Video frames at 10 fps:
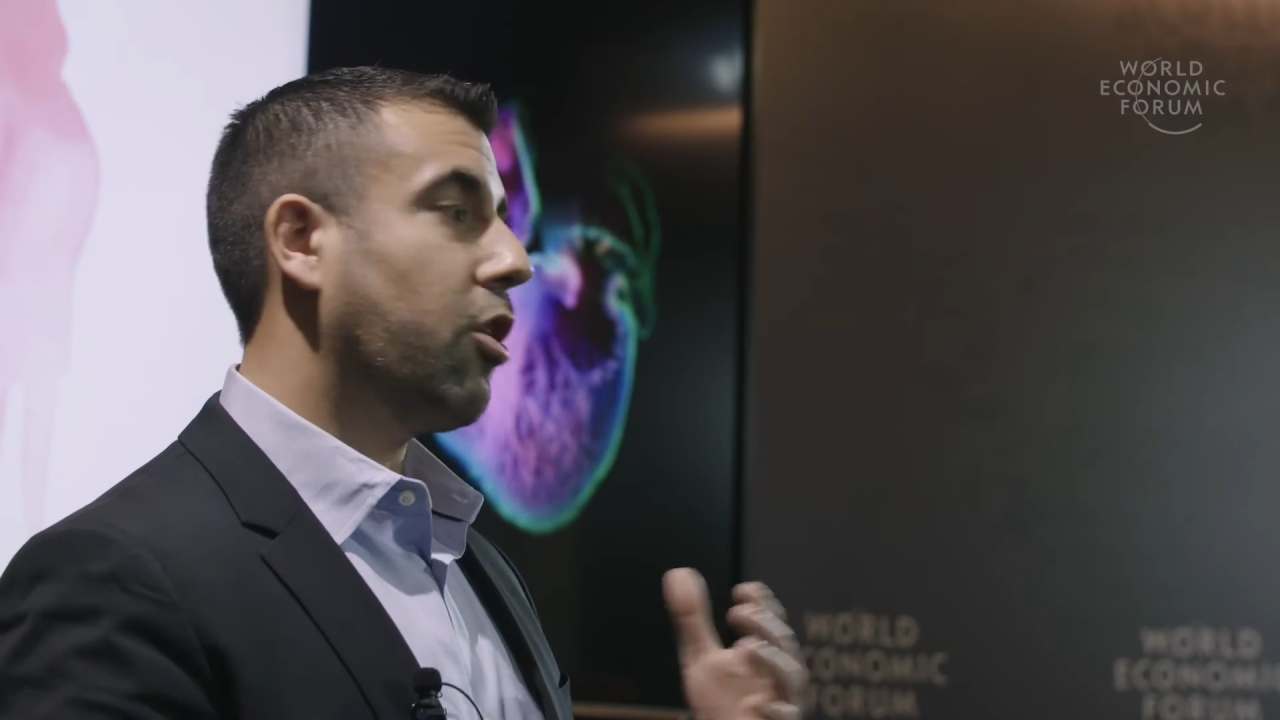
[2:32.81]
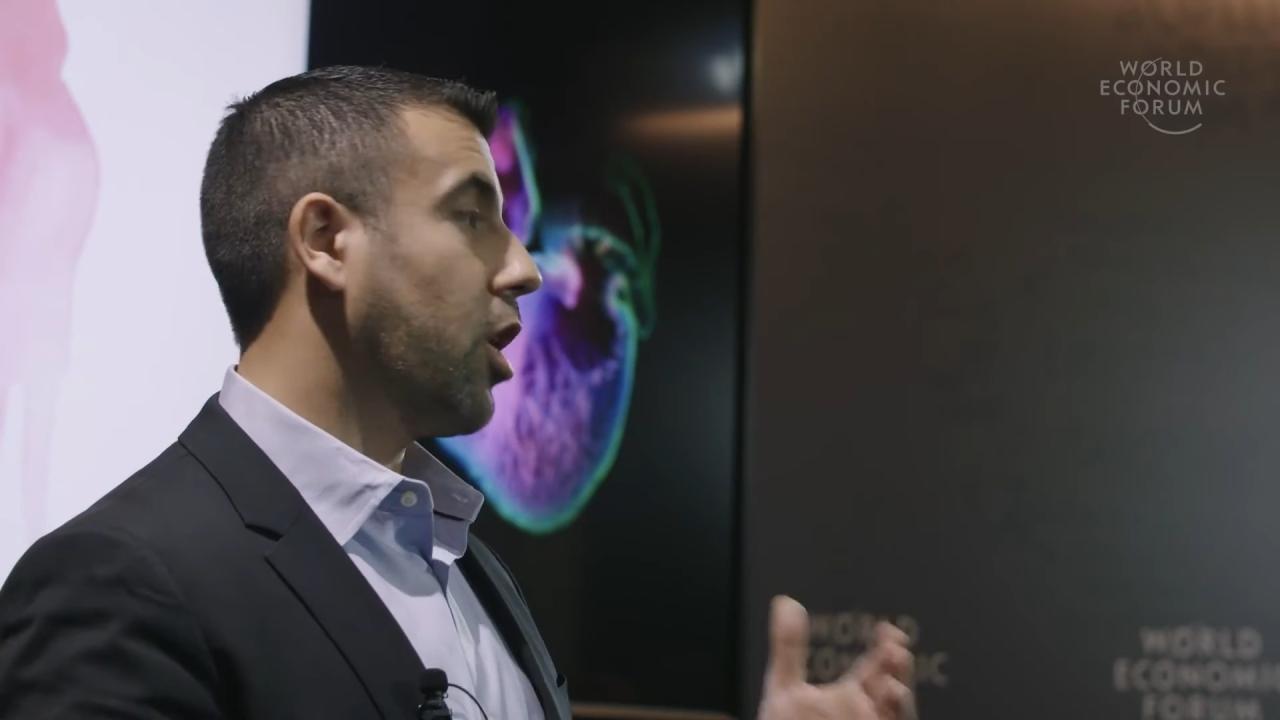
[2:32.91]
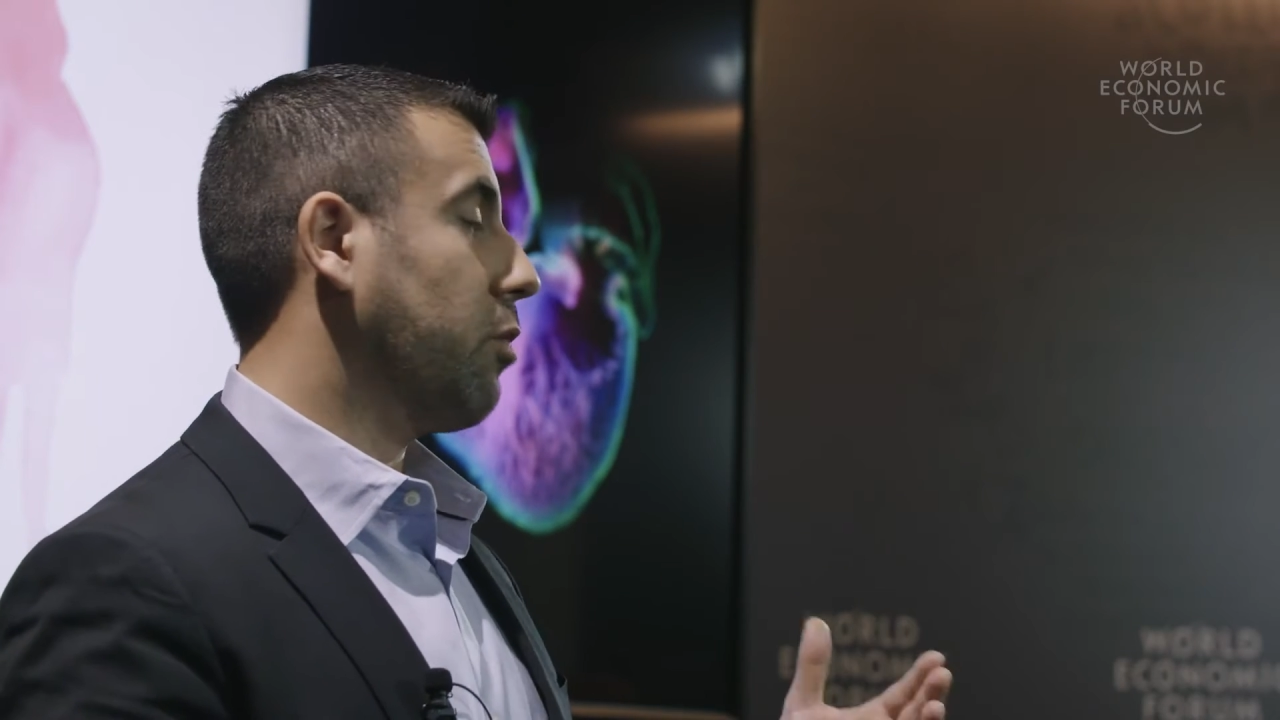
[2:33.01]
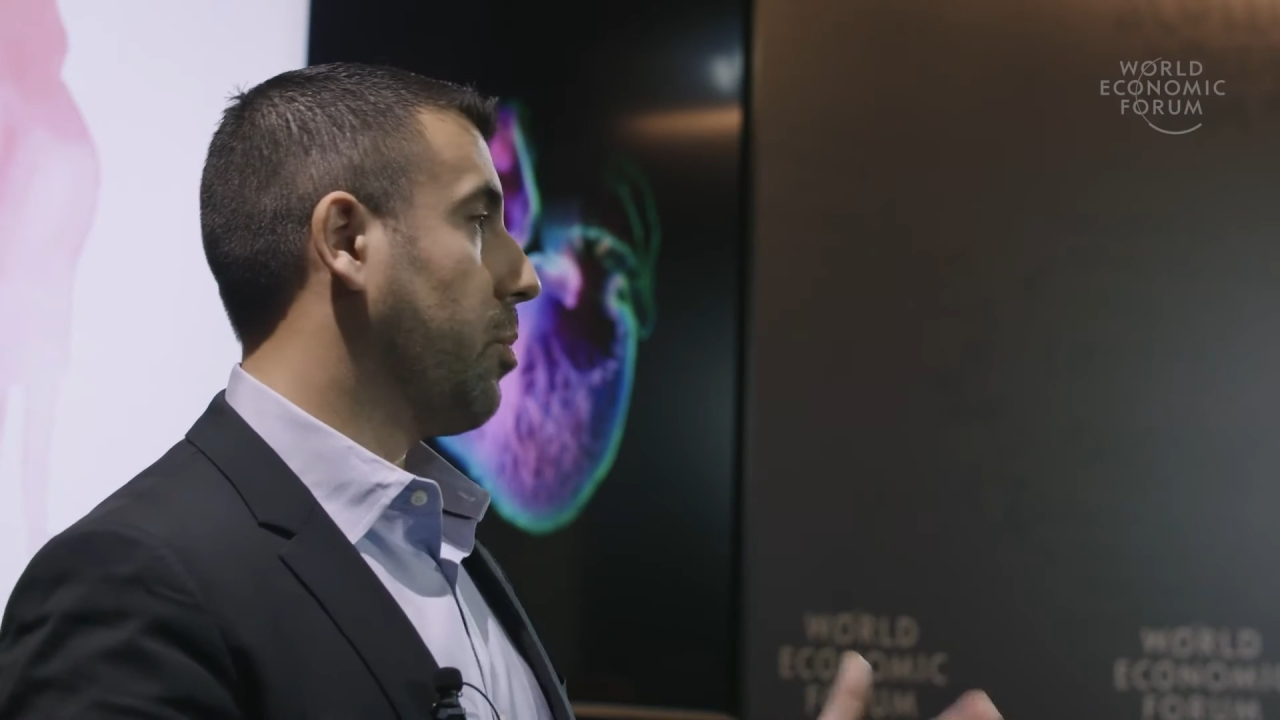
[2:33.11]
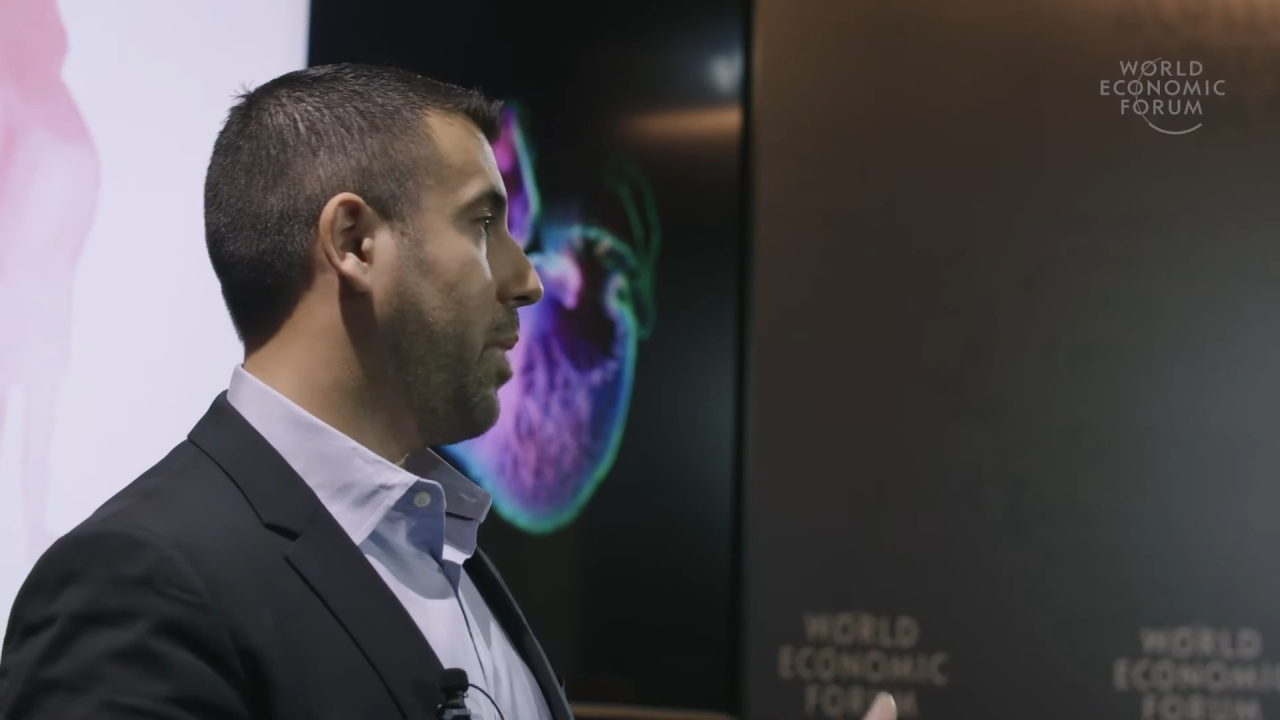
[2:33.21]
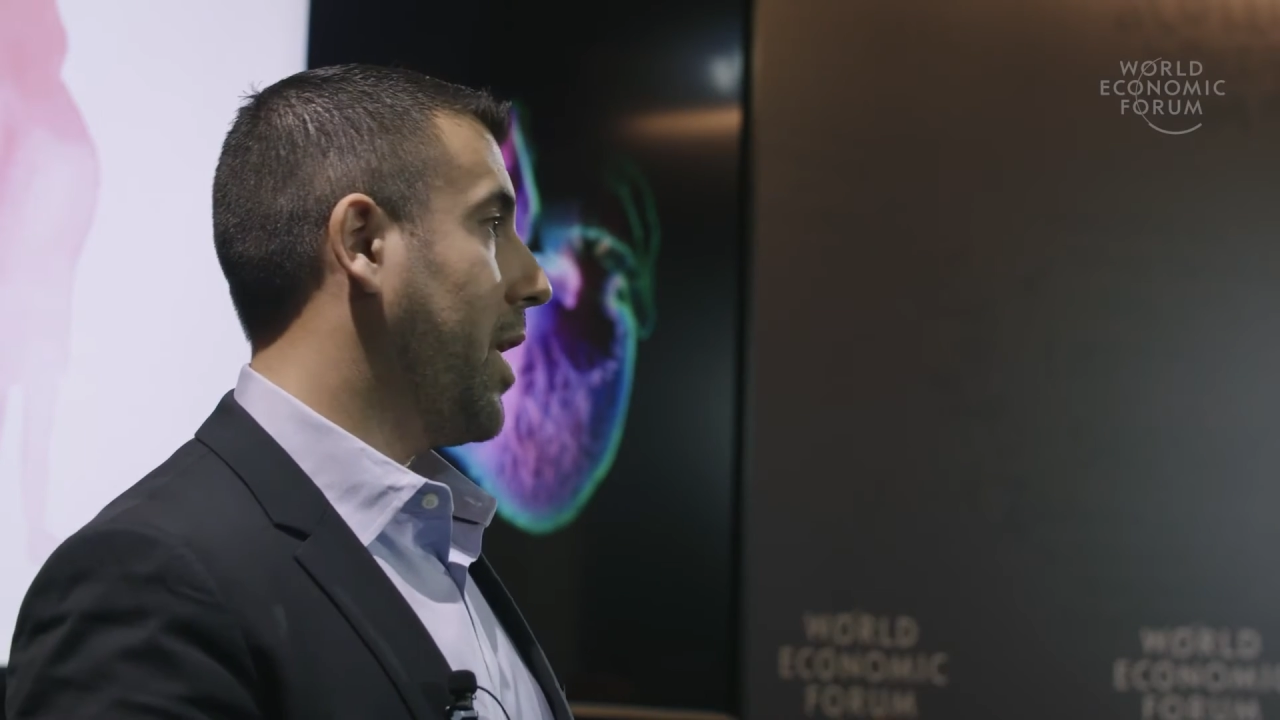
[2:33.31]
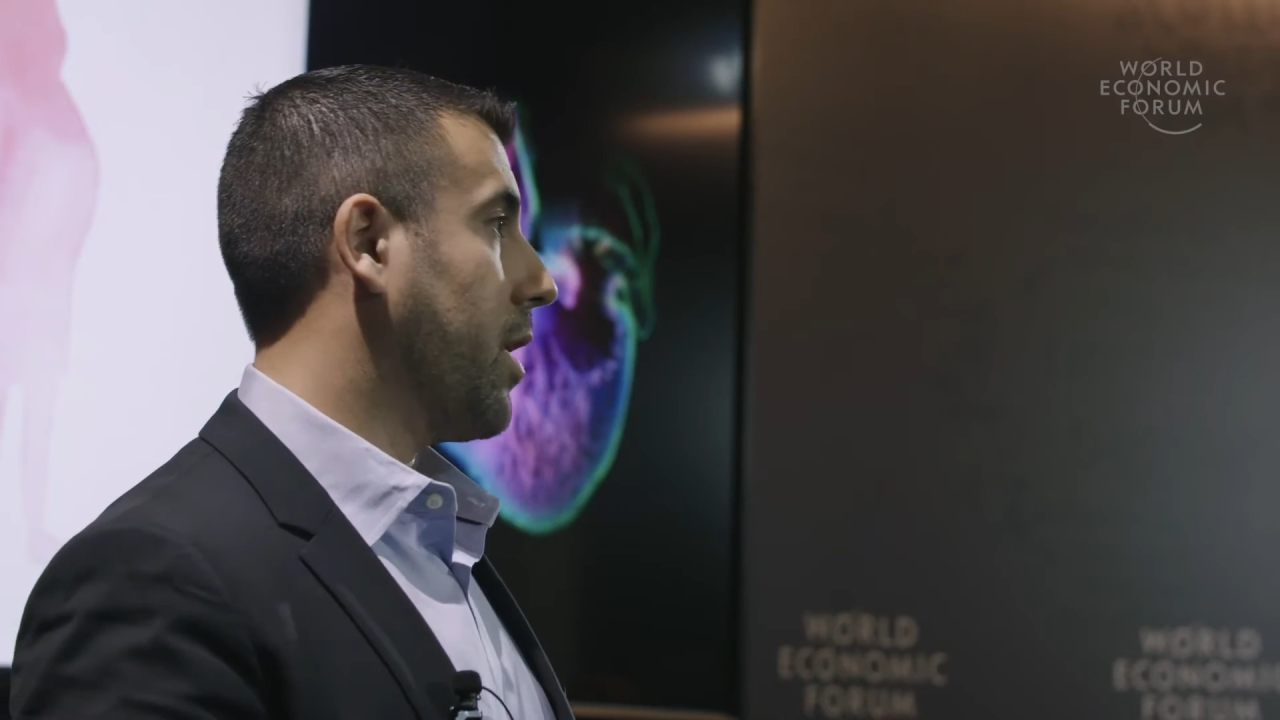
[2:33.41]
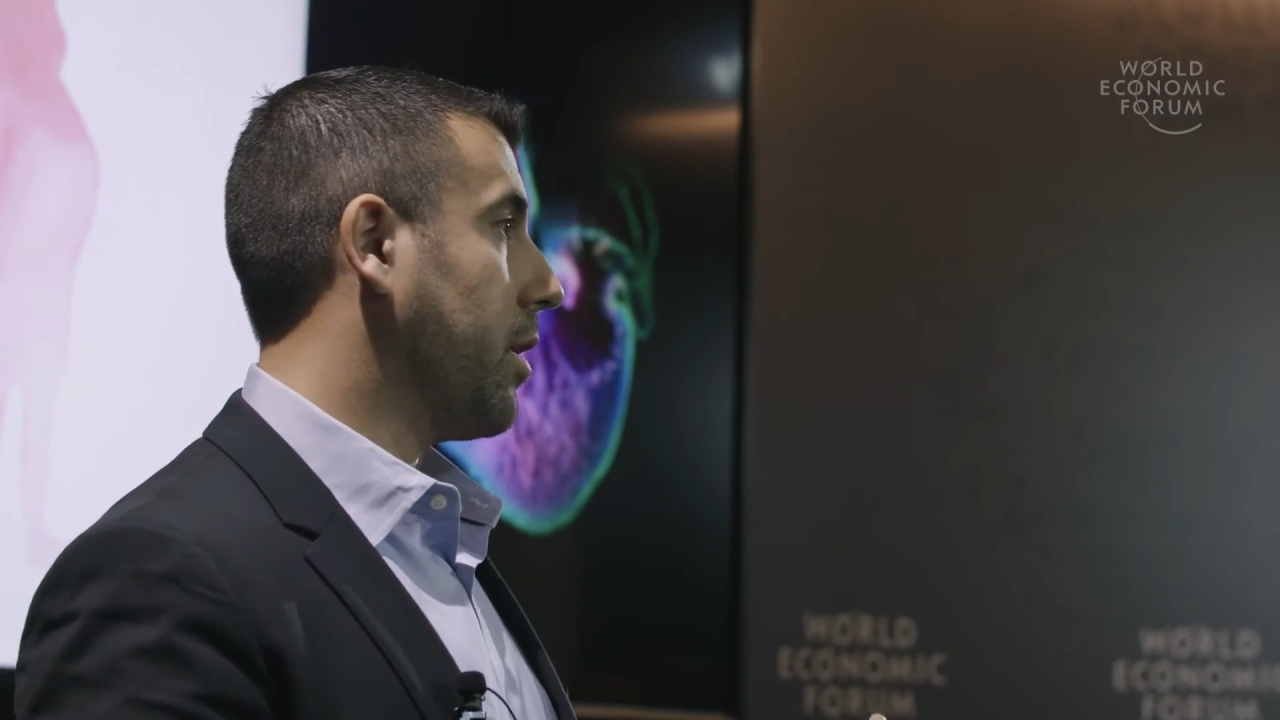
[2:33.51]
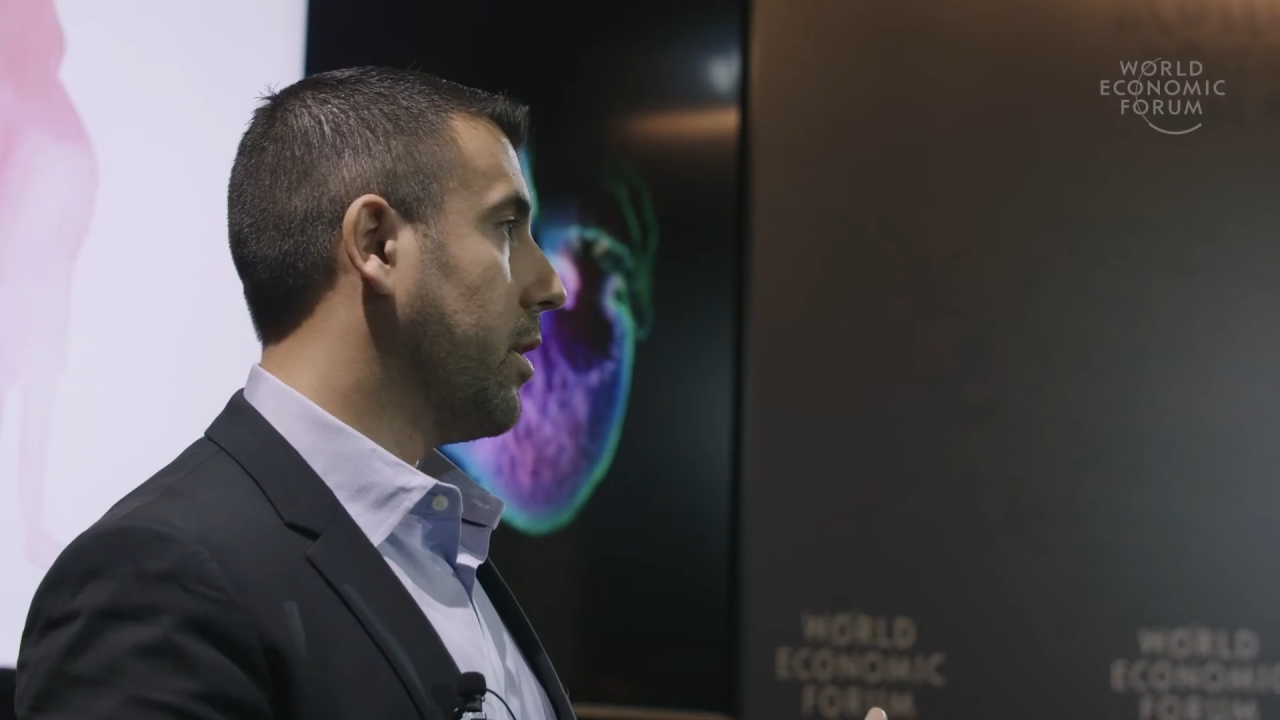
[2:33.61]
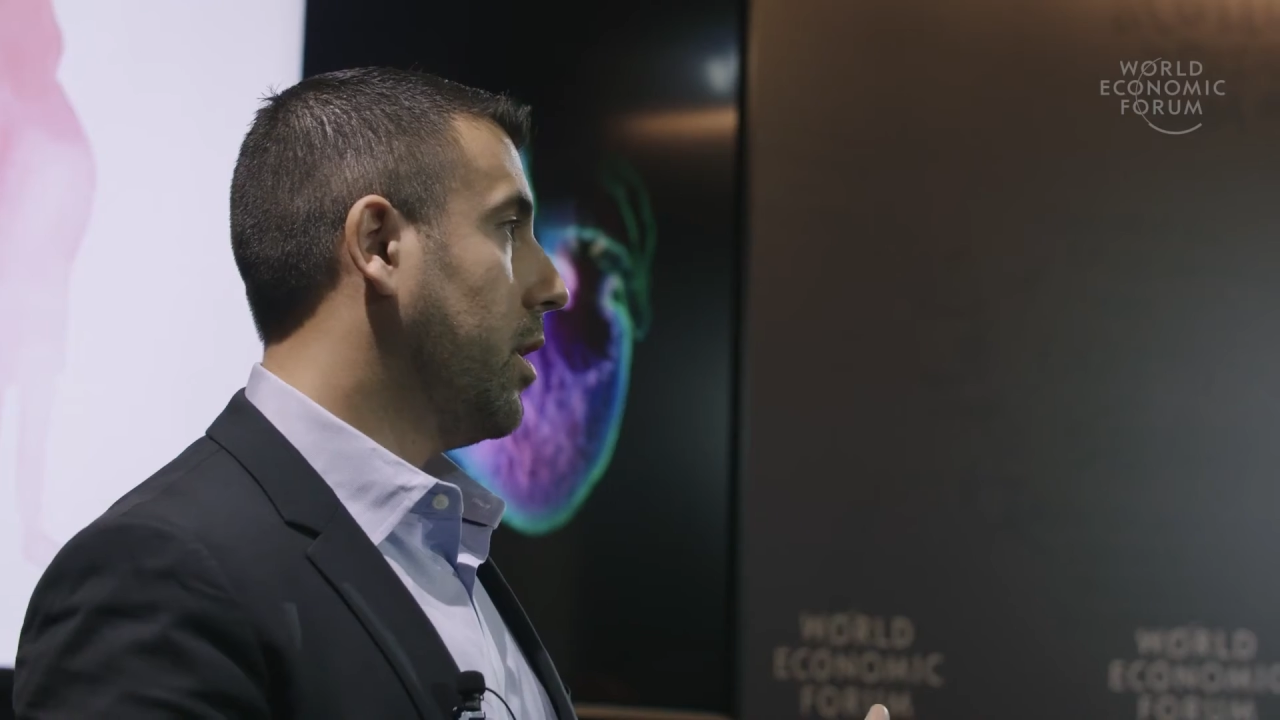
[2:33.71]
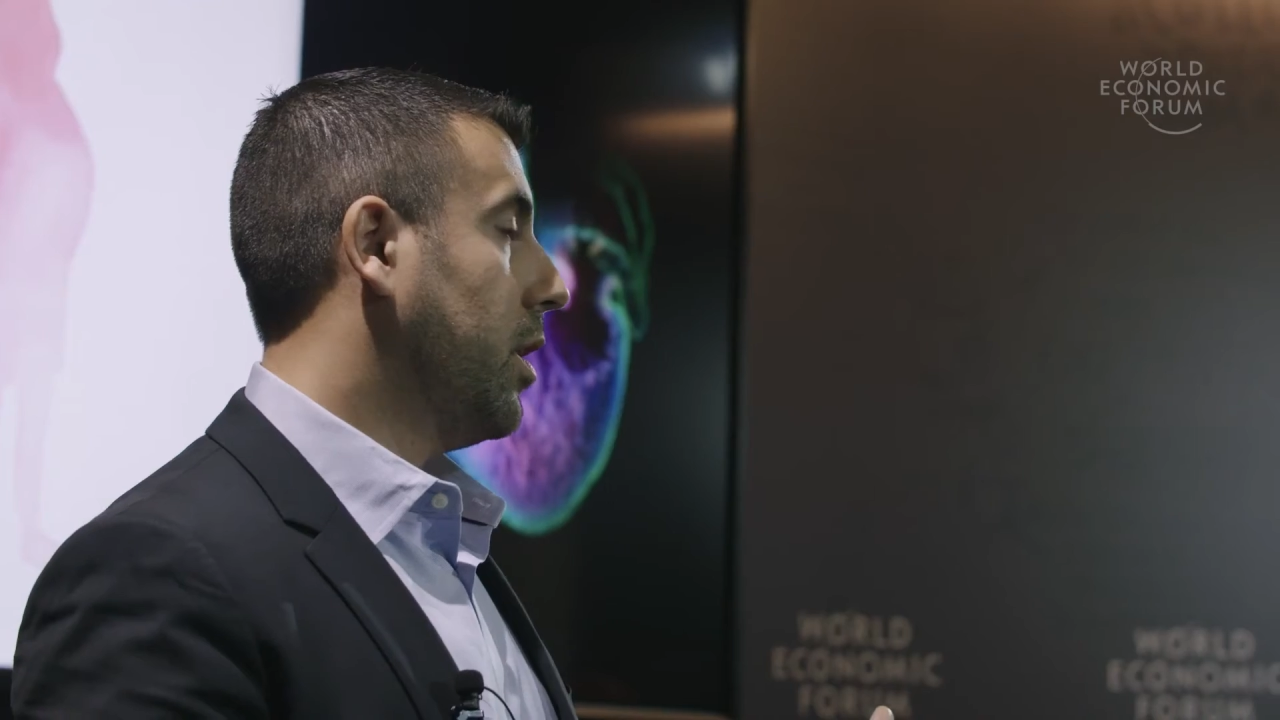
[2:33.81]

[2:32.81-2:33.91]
heart repair.